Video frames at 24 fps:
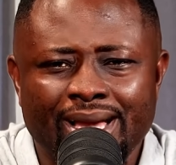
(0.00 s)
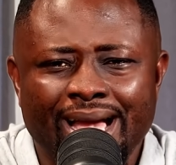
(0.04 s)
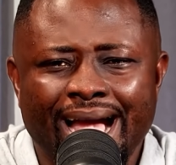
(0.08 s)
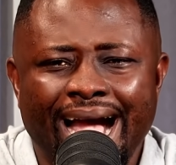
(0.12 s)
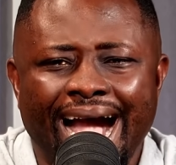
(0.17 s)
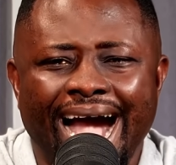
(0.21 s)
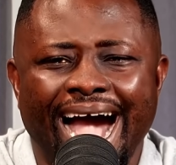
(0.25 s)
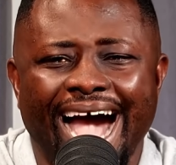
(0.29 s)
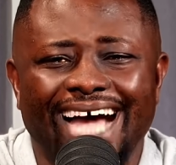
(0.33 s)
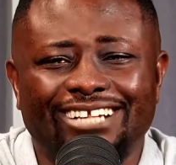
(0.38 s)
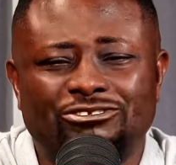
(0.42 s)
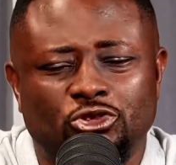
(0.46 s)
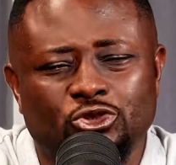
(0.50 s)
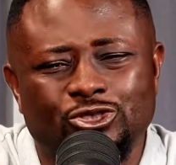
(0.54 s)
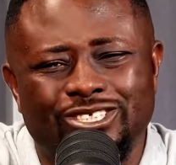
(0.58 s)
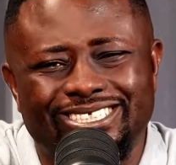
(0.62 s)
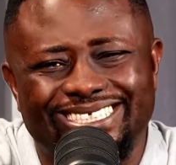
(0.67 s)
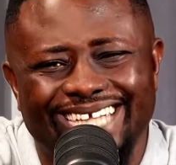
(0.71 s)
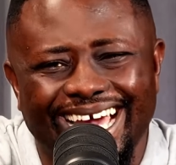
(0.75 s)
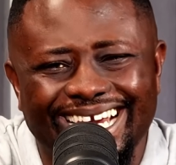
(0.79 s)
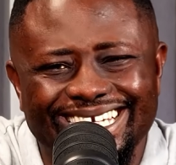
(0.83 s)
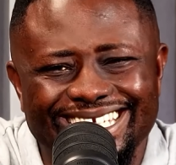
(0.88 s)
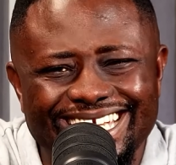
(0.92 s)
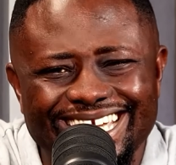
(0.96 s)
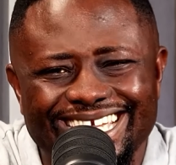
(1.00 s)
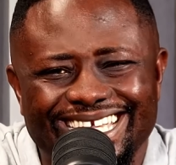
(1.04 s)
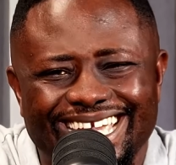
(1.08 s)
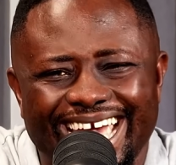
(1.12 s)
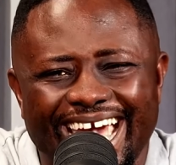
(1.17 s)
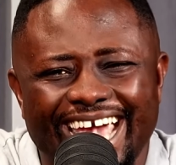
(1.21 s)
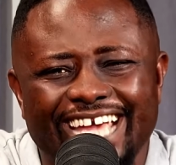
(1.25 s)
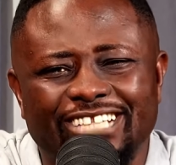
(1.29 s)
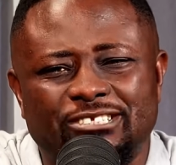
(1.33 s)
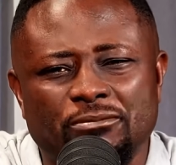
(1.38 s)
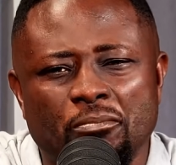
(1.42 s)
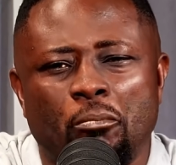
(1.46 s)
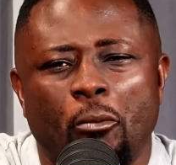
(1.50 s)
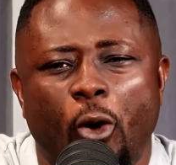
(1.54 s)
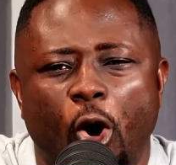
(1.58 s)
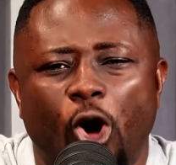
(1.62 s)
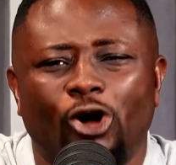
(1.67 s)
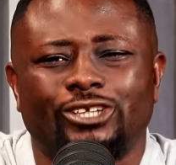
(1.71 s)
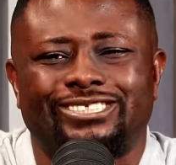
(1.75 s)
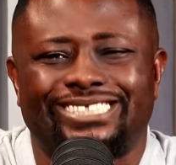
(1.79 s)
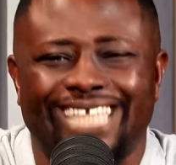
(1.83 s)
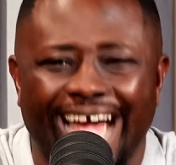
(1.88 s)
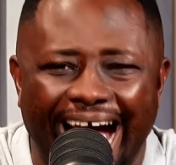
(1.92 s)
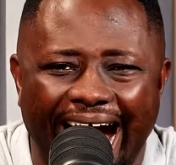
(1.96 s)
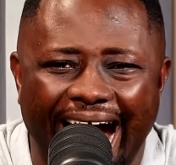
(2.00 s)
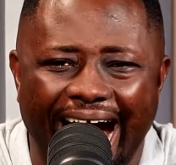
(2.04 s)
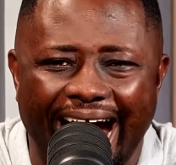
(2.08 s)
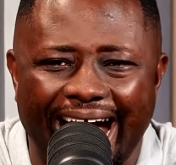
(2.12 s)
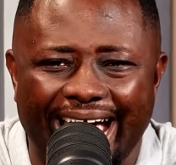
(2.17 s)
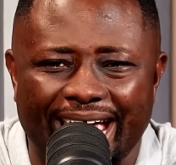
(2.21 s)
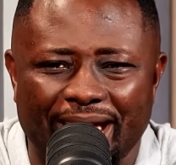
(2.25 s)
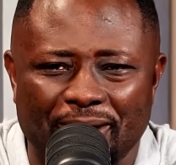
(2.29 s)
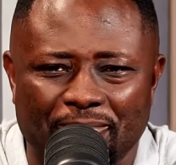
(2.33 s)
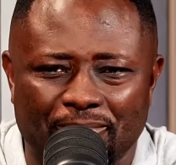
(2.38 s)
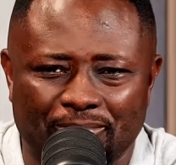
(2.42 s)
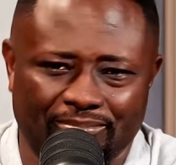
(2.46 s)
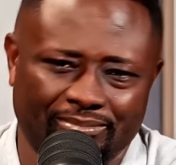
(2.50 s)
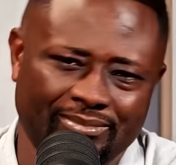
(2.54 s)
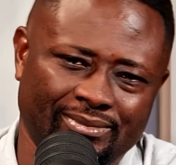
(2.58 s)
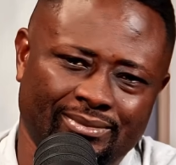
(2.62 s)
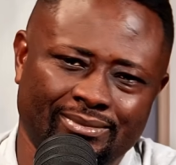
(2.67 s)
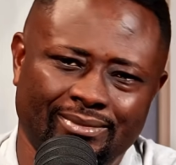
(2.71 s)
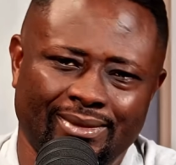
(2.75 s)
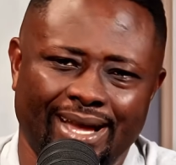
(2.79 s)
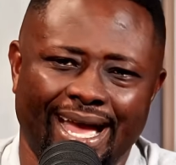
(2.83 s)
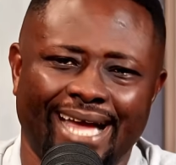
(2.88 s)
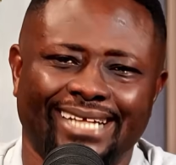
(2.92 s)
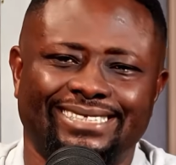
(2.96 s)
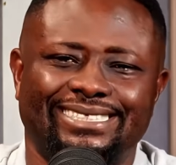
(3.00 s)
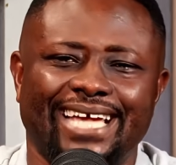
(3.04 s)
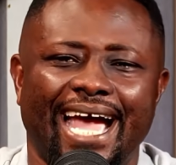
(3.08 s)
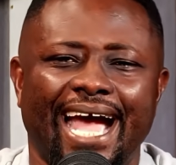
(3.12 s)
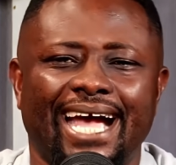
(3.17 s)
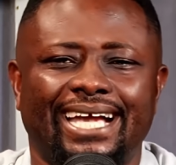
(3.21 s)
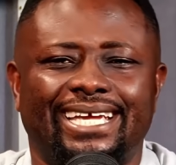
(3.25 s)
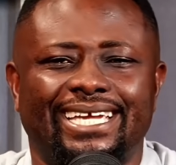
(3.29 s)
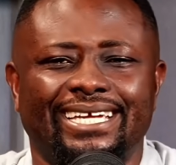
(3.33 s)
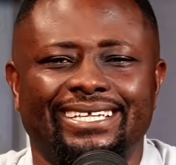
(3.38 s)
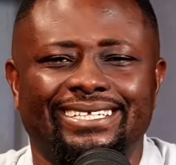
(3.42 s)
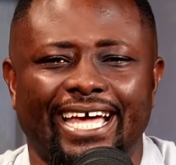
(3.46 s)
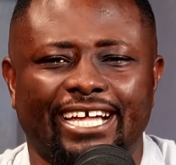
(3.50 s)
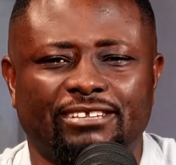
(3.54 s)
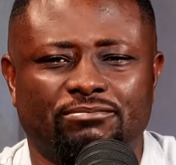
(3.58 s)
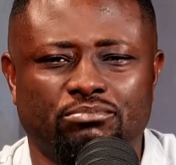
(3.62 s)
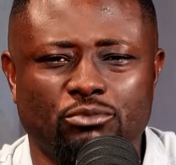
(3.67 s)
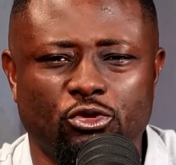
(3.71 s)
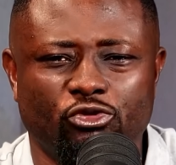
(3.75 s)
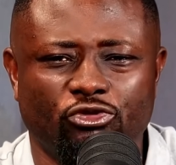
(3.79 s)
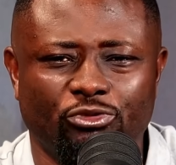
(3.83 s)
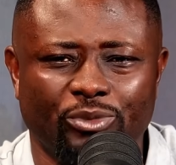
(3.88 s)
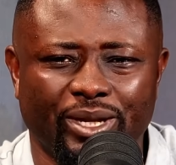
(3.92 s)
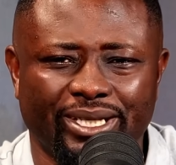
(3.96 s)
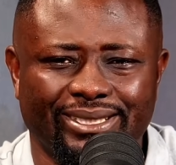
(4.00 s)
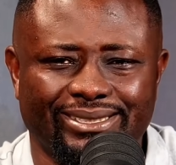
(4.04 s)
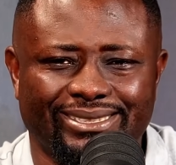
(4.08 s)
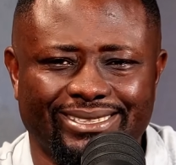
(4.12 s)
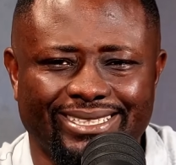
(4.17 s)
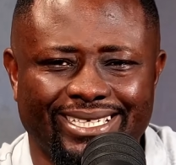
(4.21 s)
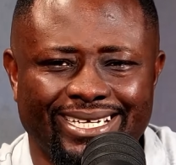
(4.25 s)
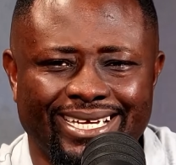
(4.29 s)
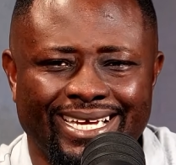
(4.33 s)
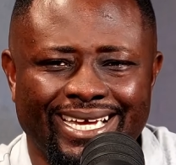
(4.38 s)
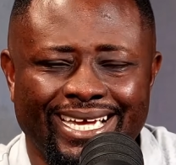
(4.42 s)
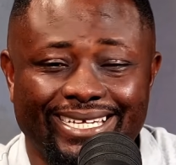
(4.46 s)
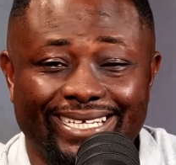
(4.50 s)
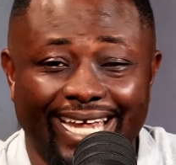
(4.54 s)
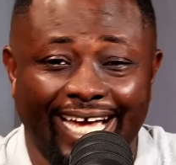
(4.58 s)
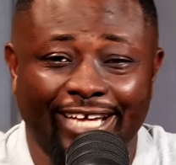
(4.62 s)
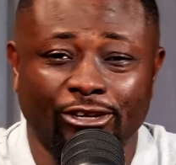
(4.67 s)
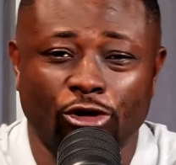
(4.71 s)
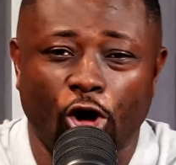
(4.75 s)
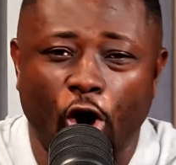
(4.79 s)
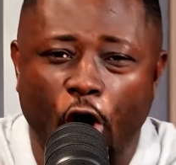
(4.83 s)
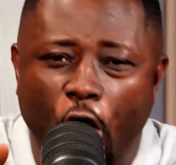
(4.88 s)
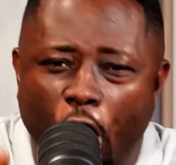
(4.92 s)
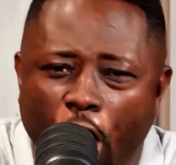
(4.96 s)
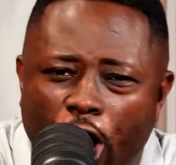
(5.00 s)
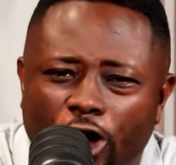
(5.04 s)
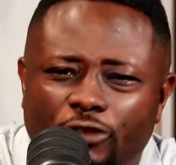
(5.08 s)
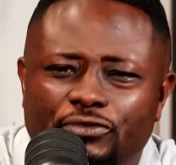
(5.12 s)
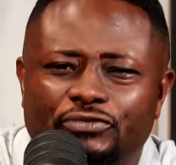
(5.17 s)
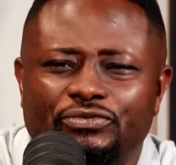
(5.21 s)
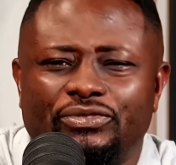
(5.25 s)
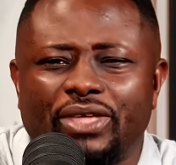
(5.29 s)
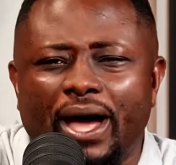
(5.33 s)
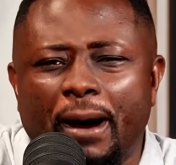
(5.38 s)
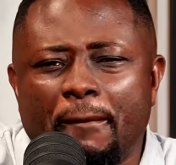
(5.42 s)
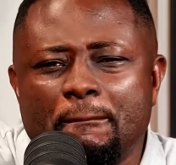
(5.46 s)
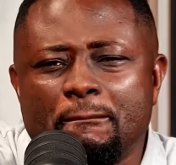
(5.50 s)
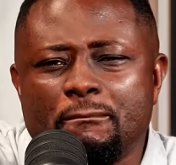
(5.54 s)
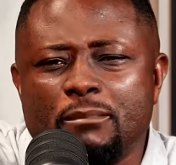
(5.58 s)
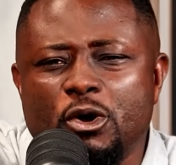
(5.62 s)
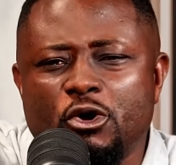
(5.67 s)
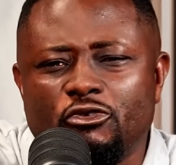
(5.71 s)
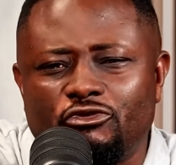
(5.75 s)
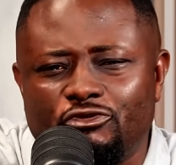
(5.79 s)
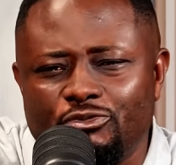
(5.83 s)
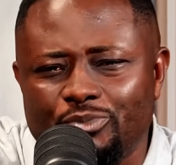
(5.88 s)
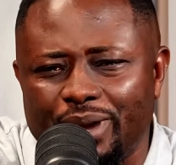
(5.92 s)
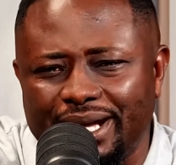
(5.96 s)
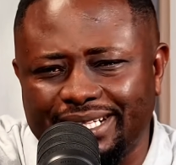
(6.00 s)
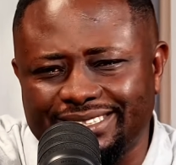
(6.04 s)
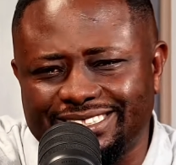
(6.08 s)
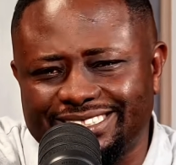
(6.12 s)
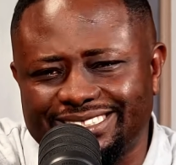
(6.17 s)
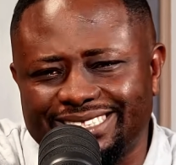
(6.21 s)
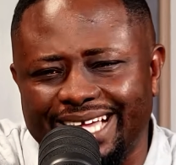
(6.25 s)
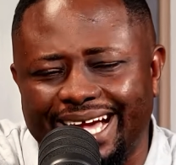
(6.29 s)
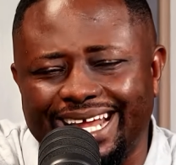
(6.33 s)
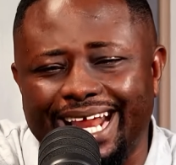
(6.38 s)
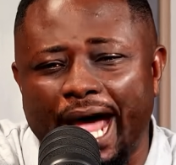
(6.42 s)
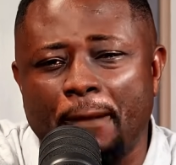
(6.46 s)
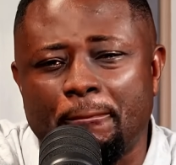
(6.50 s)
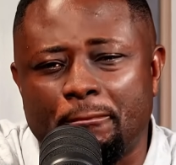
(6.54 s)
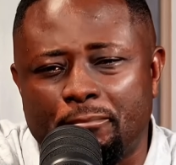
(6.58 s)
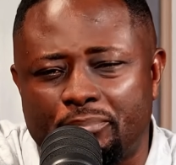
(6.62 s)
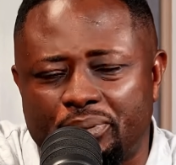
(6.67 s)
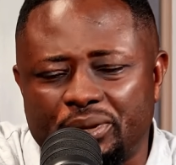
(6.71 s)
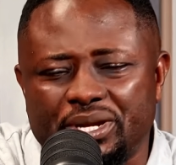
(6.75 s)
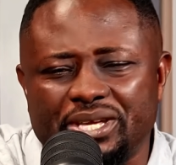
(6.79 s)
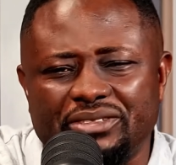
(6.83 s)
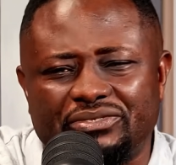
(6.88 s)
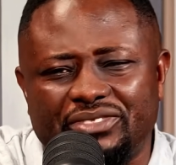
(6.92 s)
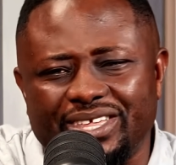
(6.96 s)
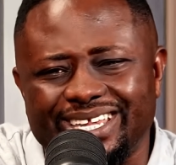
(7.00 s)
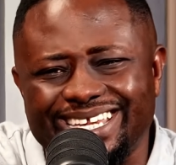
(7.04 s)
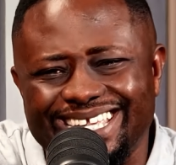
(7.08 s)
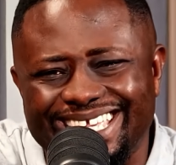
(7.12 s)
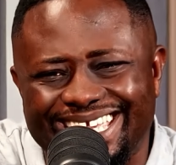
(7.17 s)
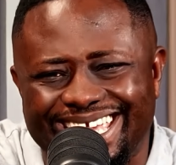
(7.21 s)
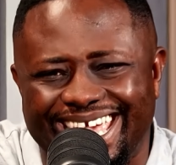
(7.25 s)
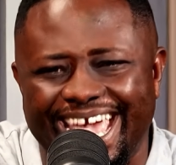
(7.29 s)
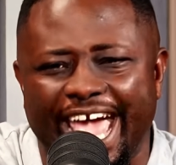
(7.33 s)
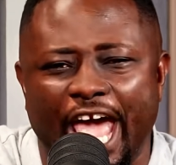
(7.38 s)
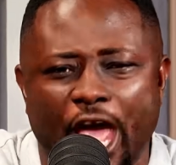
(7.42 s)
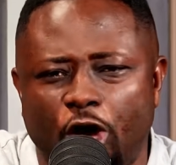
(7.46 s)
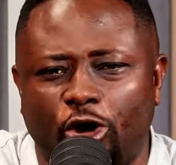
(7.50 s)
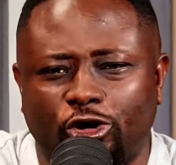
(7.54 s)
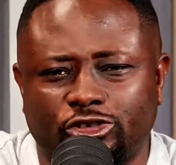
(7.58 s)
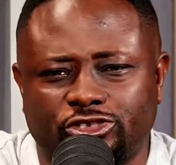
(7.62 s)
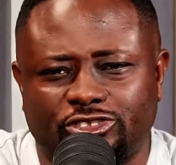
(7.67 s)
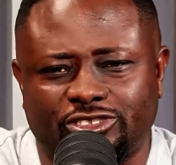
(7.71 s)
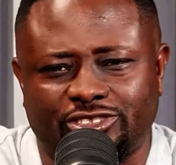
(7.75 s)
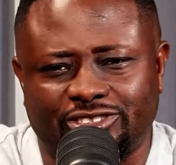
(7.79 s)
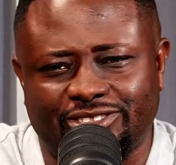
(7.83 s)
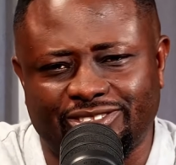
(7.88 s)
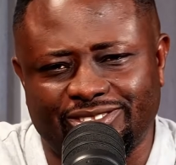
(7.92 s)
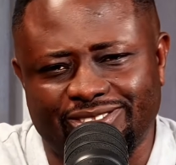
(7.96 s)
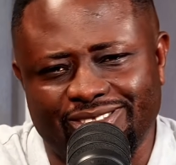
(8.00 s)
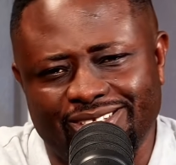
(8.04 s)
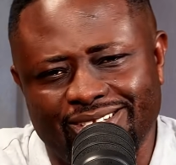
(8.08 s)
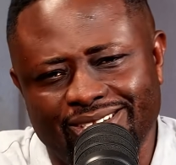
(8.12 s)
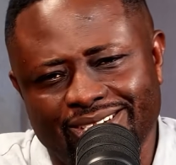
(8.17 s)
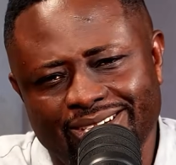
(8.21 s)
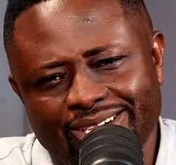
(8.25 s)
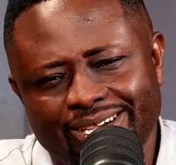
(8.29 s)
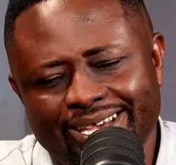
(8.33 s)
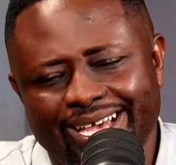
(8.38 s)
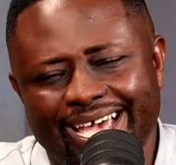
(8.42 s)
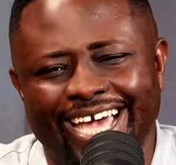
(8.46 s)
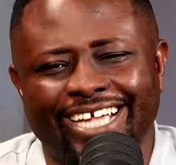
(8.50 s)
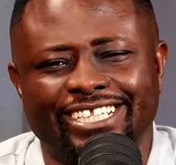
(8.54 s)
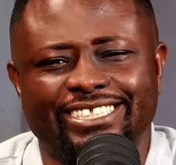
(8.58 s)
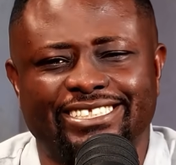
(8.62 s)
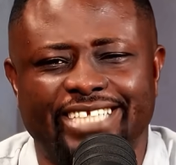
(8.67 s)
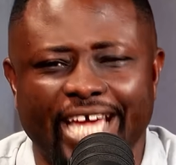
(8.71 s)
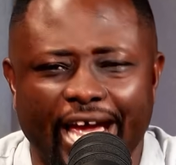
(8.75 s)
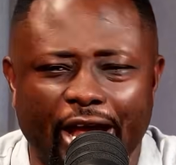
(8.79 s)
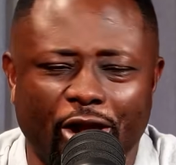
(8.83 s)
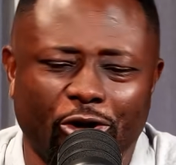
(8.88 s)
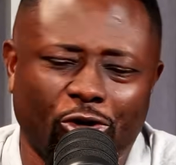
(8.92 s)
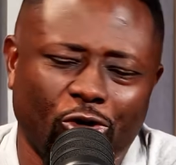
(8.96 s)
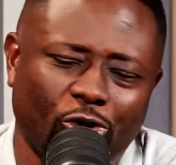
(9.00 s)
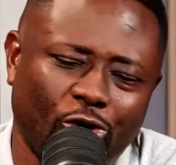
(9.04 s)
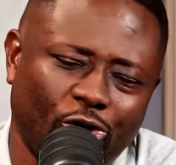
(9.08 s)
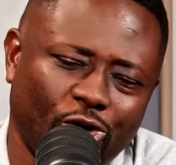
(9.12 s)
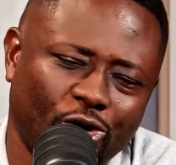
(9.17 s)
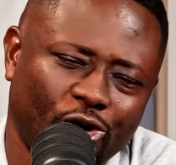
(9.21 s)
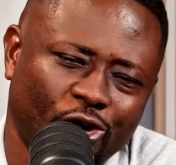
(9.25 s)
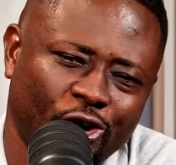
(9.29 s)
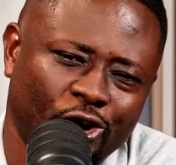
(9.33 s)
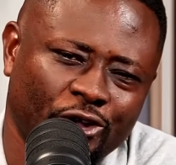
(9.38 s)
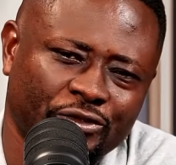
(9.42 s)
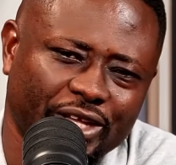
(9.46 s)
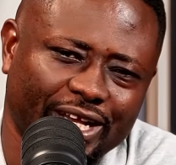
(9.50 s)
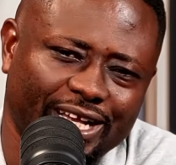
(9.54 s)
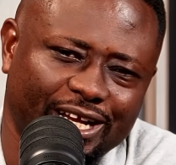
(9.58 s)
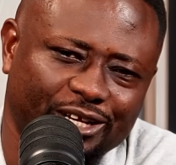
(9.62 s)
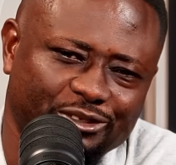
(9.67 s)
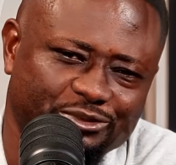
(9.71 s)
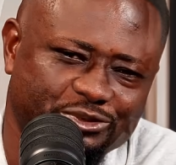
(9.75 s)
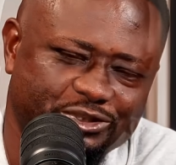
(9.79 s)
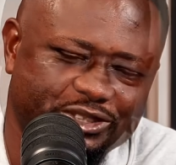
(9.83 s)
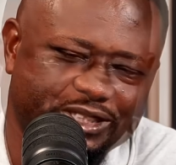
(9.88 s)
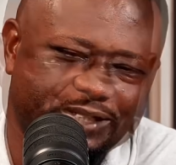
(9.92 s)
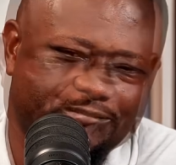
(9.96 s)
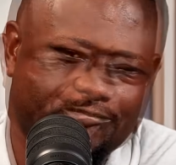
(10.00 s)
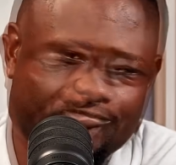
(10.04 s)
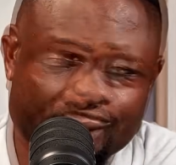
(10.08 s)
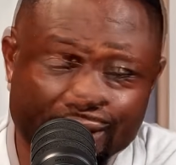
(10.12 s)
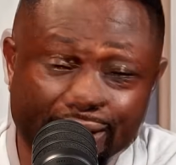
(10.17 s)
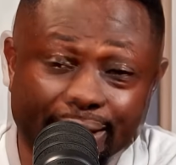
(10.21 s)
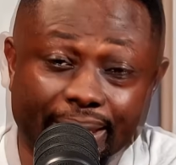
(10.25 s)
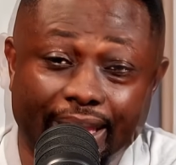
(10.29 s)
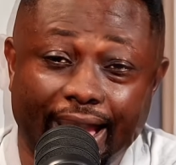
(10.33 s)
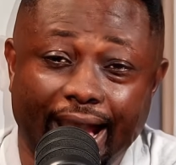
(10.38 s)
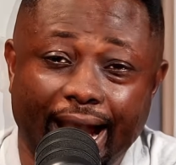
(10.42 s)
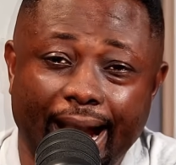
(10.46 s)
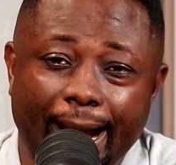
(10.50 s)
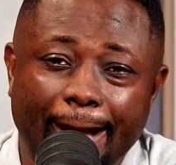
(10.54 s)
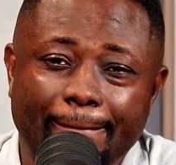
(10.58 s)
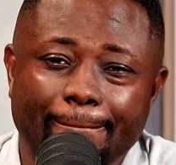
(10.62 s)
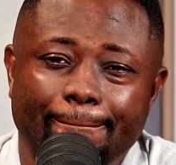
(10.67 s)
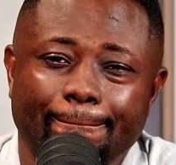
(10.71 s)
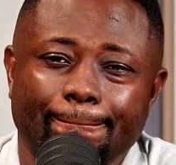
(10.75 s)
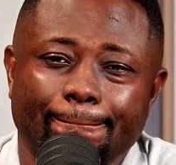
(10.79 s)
had to dedicate more time attacking that movement than other movements that are breathing chaos and terror on the country. Yeah,